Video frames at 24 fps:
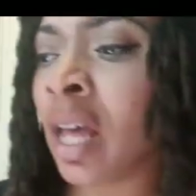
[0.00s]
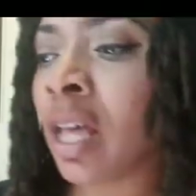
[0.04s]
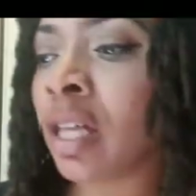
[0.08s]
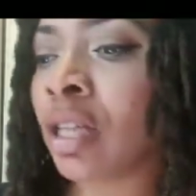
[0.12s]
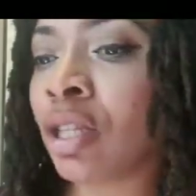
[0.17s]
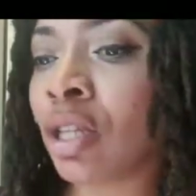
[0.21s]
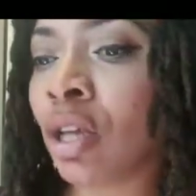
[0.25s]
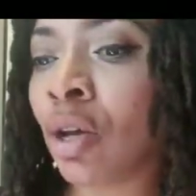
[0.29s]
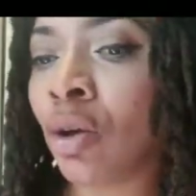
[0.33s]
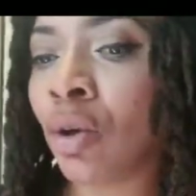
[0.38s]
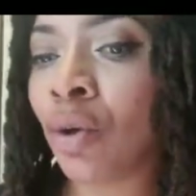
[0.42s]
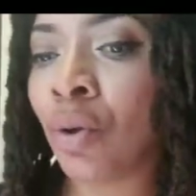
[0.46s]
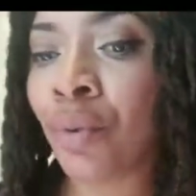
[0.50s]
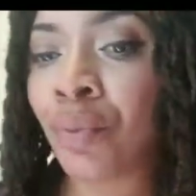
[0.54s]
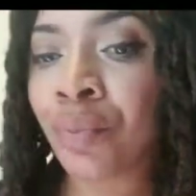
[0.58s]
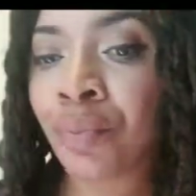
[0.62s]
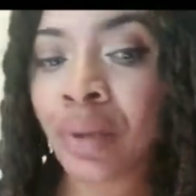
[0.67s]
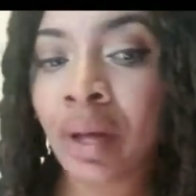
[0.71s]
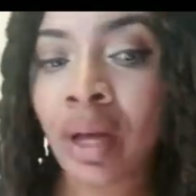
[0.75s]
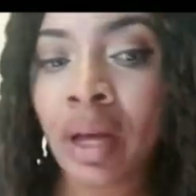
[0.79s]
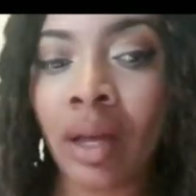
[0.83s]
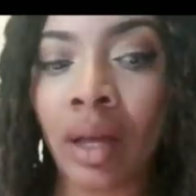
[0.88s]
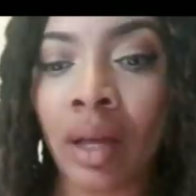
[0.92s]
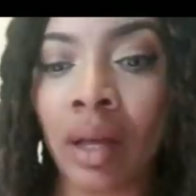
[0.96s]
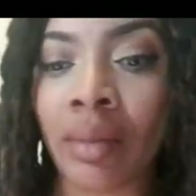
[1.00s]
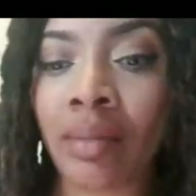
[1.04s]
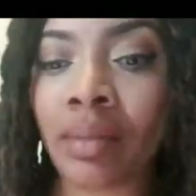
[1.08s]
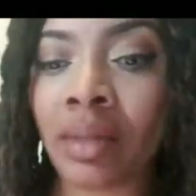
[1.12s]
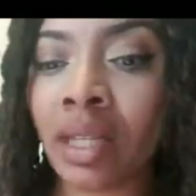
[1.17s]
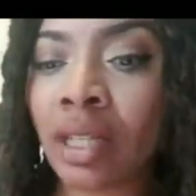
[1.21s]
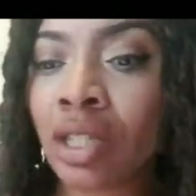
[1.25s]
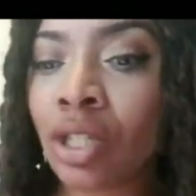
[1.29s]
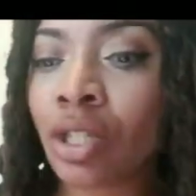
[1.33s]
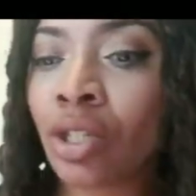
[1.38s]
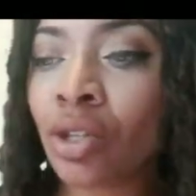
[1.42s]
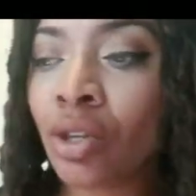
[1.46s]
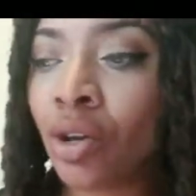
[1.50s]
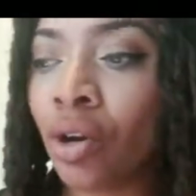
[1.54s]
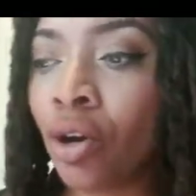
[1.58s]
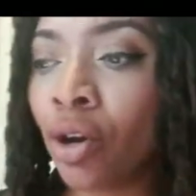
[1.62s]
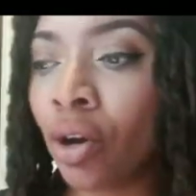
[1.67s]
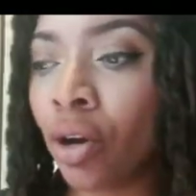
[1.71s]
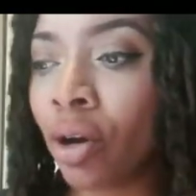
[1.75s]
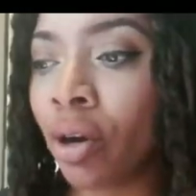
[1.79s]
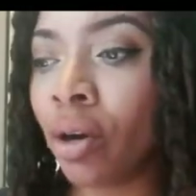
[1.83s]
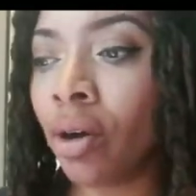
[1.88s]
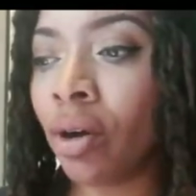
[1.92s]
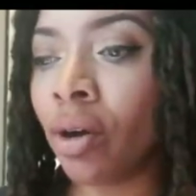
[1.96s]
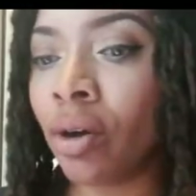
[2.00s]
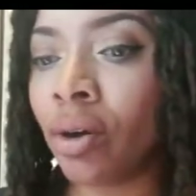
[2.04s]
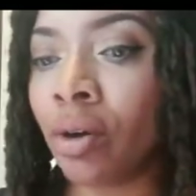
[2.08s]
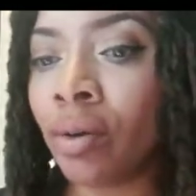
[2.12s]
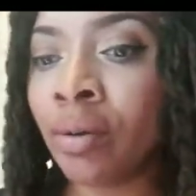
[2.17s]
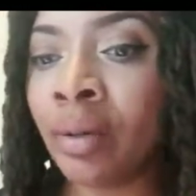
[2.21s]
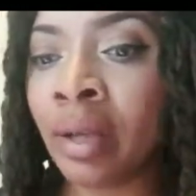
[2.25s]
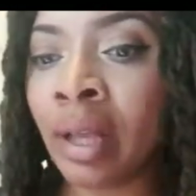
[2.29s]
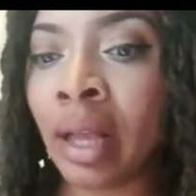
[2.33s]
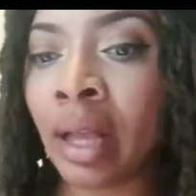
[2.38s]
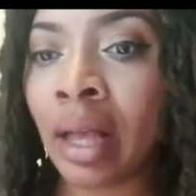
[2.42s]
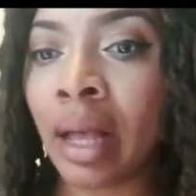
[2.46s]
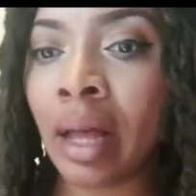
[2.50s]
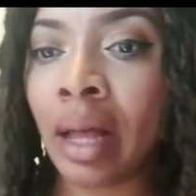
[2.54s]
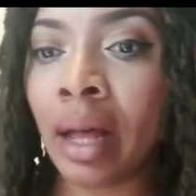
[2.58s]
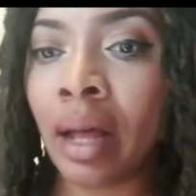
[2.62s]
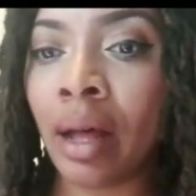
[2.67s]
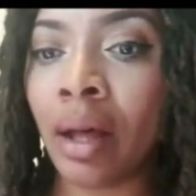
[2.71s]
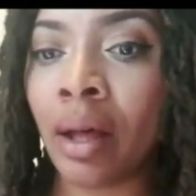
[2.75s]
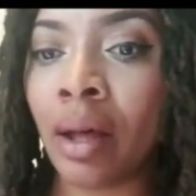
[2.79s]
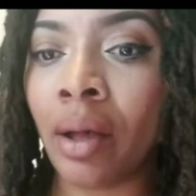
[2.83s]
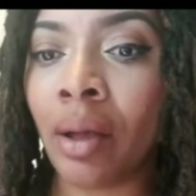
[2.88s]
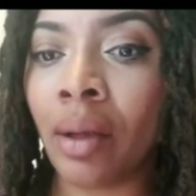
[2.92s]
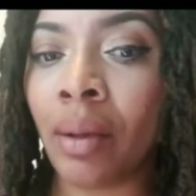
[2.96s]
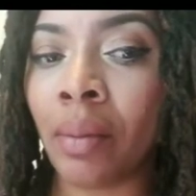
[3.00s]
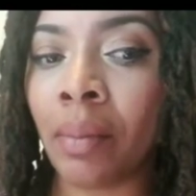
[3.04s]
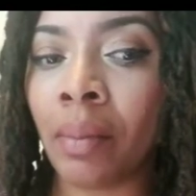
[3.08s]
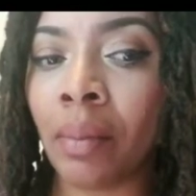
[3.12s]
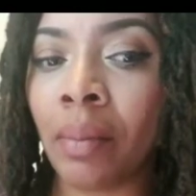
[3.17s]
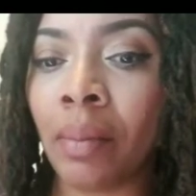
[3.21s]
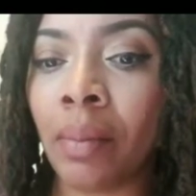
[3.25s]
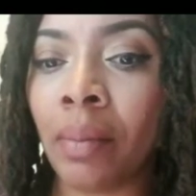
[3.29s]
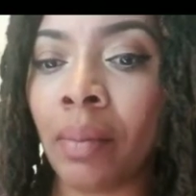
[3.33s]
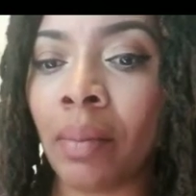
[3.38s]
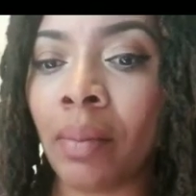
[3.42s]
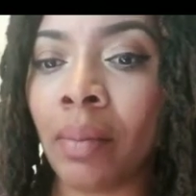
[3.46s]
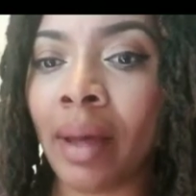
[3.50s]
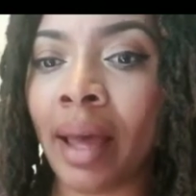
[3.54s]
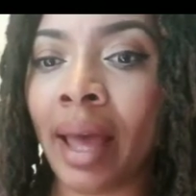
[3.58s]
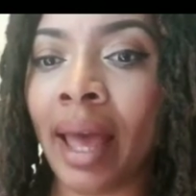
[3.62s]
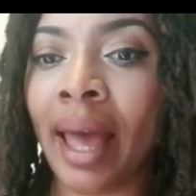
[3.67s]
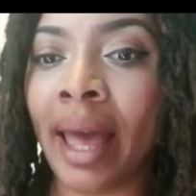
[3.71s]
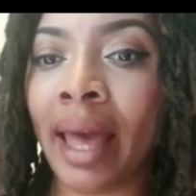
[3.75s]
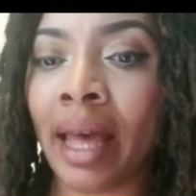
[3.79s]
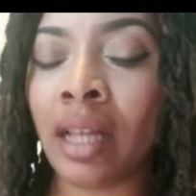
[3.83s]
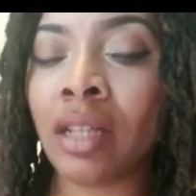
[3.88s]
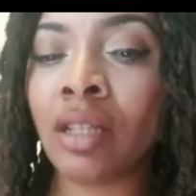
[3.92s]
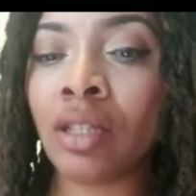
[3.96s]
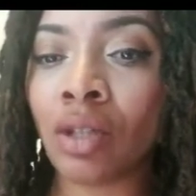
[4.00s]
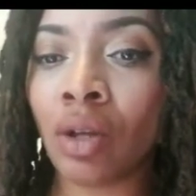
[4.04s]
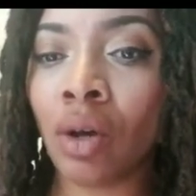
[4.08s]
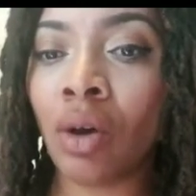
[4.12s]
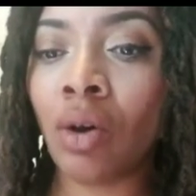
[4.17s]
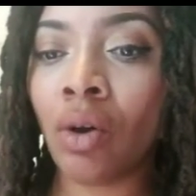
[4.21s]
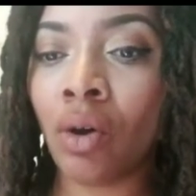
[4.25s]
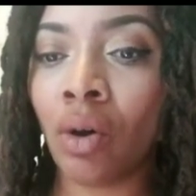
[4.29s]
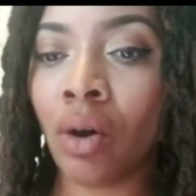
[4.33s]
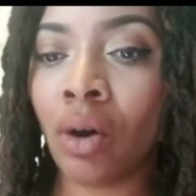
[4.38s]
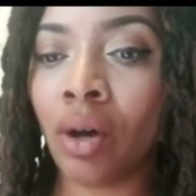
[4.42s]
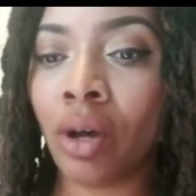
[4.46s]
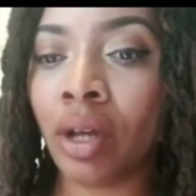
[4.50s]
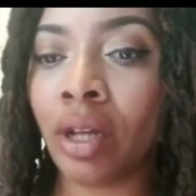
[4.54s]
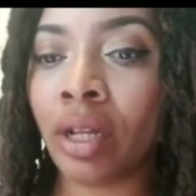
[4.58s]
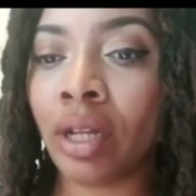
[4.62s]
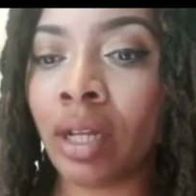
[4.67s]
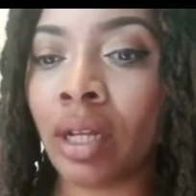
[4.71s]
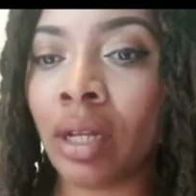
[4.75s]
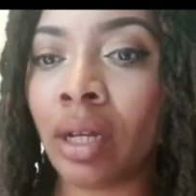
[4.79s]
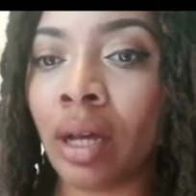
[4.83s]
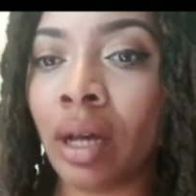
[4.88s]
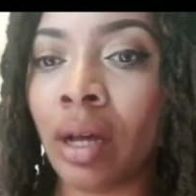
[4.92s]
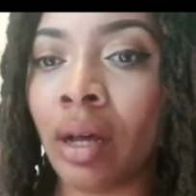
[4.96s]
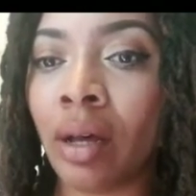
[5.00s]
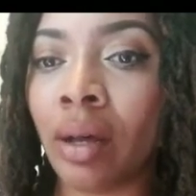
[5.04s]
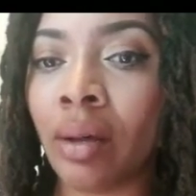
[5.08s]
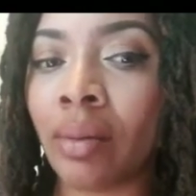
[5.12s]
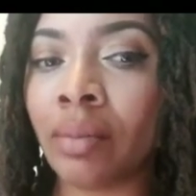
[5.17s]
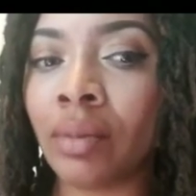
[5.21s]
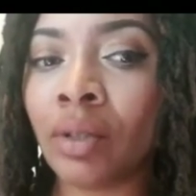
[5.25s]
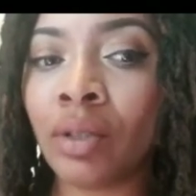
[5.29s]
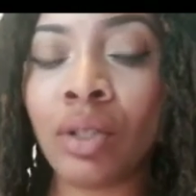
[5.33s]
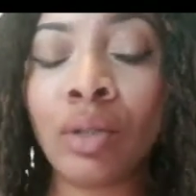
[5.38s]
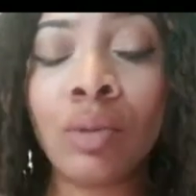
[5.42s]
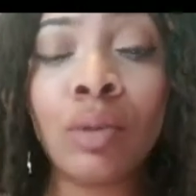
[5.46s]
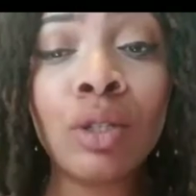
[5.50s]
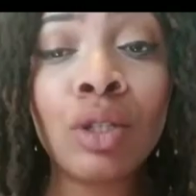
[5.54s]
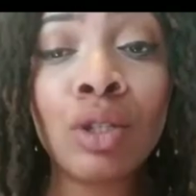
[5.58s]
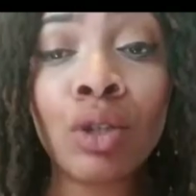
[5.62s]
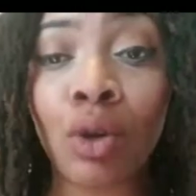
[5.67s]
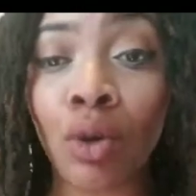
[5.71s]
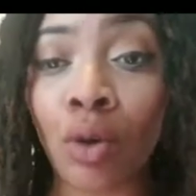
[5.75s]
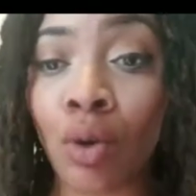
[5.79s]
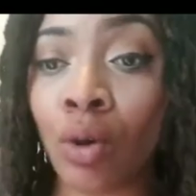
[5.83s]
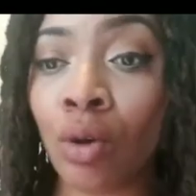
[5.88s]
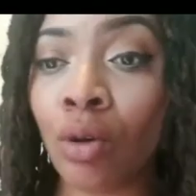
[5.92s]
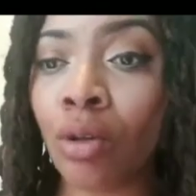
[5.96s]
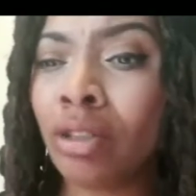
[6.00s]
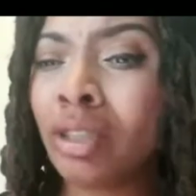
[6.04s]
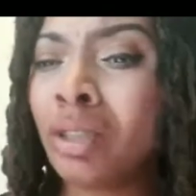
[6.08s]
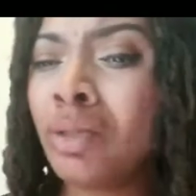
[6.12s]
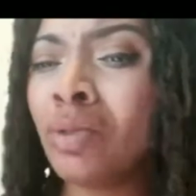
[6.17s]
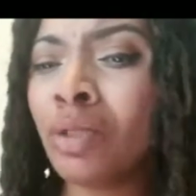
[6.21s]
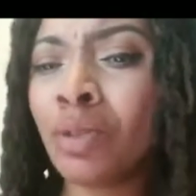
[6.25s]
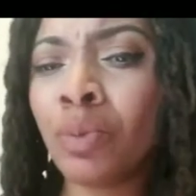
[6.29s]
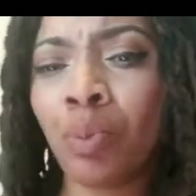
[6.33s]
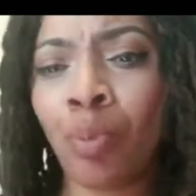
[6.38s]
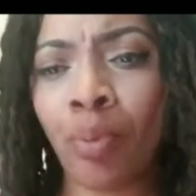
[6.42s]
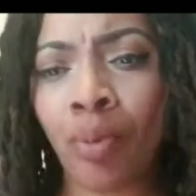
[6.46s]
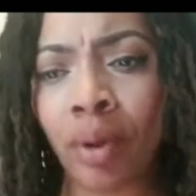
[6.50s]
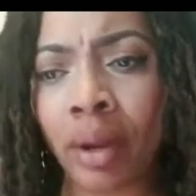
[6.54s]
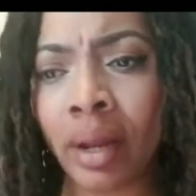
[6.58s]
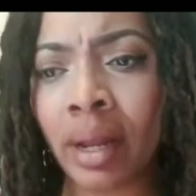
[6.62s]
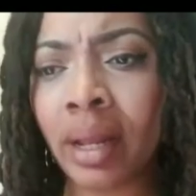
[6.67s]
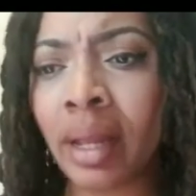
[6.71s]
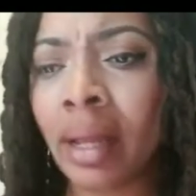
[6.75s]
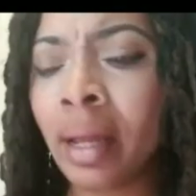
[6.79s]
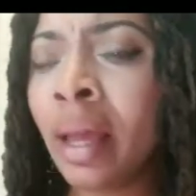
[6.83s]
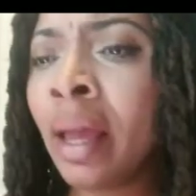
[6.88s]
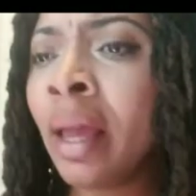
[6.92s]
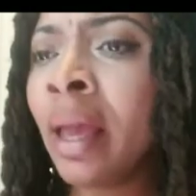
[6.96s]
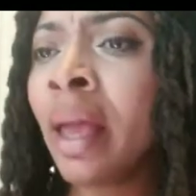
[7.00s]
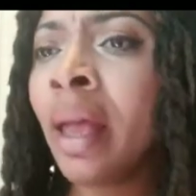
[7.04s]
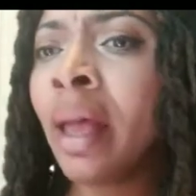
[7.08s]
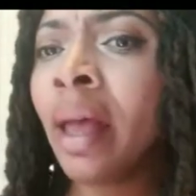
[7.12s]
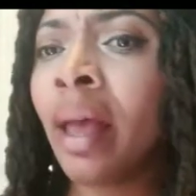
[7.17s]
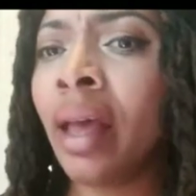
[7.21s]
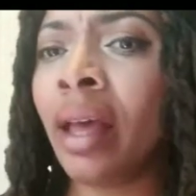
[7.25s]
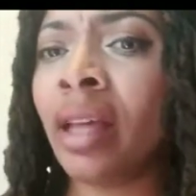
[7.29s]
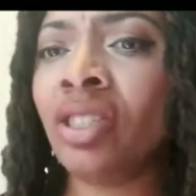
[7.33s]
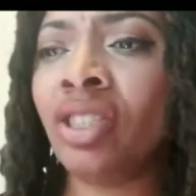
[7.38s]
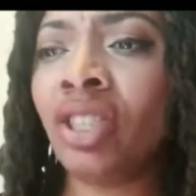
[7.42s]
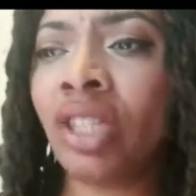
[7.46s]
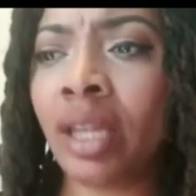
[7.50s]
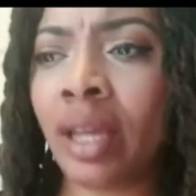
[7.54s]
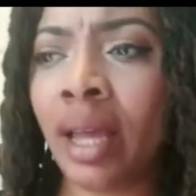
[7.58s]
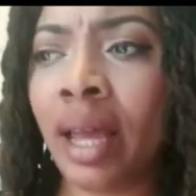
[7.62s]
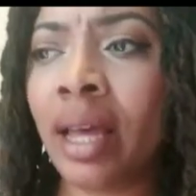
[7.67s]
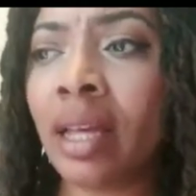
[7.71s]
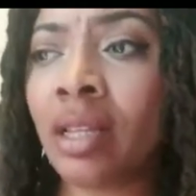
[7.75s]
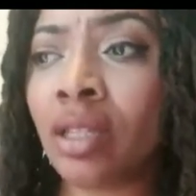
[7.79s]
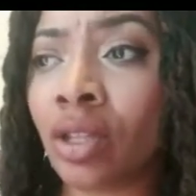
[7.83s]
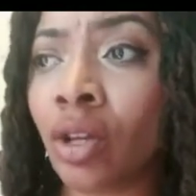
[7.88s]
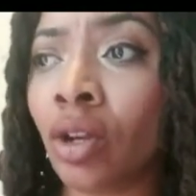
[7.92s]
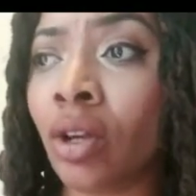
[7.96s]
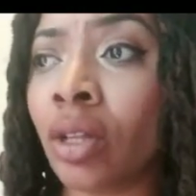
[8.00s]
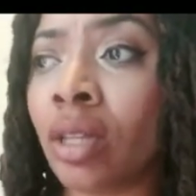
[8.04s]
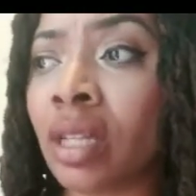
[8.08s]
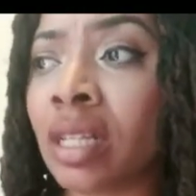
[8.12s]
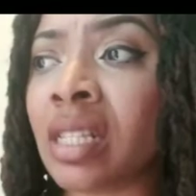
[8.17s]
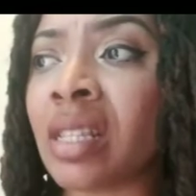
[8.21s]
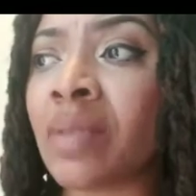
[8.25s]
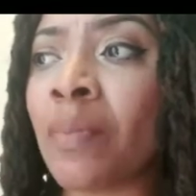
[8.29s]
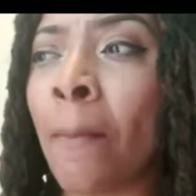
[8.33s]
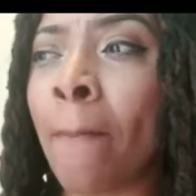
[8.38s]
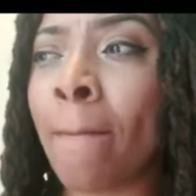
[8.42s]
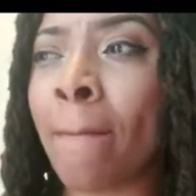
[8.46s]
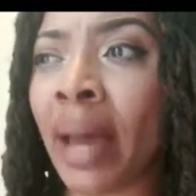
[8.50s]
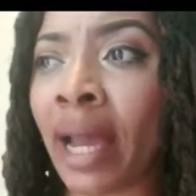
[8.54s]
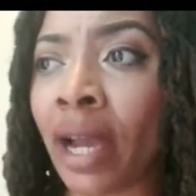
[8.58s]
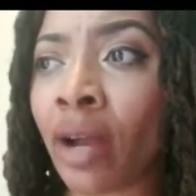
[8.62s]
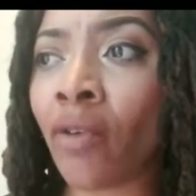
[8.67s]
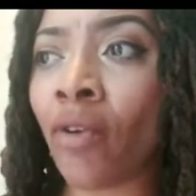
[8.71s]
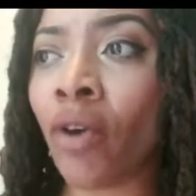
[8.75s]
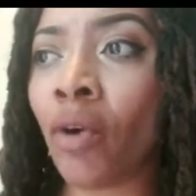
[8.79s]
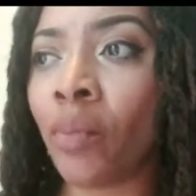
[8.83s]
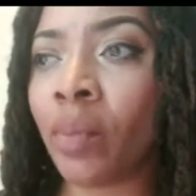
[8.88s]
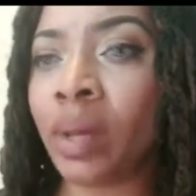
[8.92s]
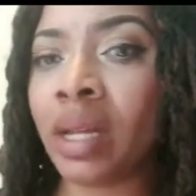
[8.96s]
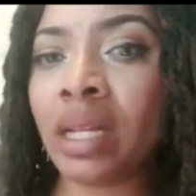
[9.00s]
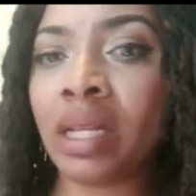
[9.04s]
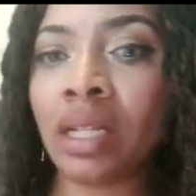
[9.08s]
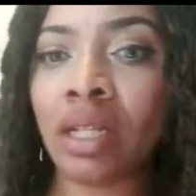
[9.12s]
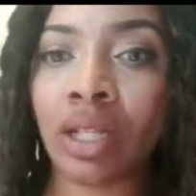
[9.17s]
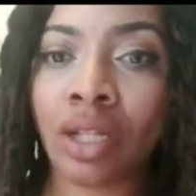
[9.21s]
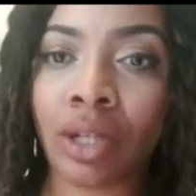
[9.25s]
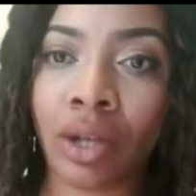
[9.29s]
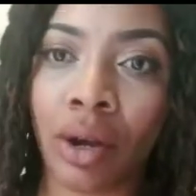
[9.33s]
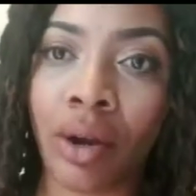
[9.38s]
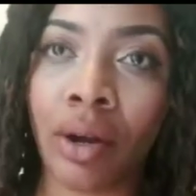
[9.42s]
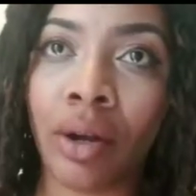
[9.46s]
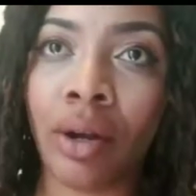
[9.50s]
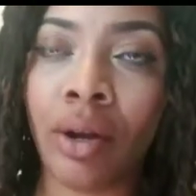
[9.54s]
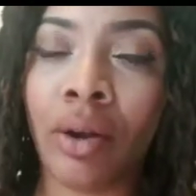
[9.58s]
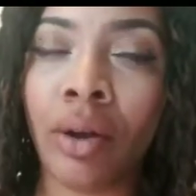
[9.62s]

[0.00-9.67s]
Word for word: So um, this girl um, has on um, she was cool, she was pretty, and she has on this micro mini skirt.